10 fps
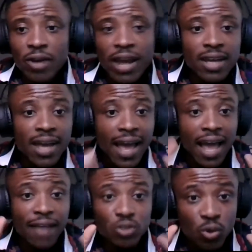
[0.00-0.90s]
All right. I
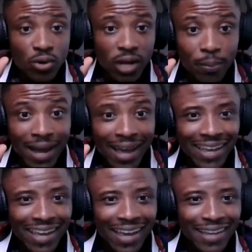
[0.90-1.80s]
have to go now. Bye
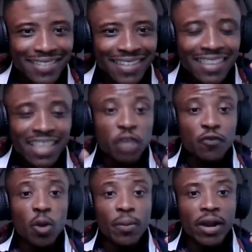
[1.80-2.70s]
guys. Thank you
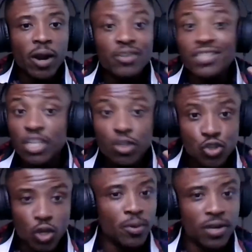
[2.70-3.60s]
for coming around. See you
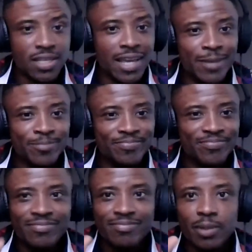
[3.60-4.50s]
some other time.
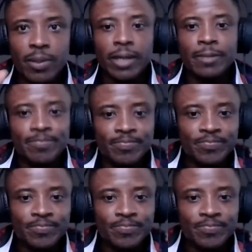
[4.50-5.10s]
Bye-bye.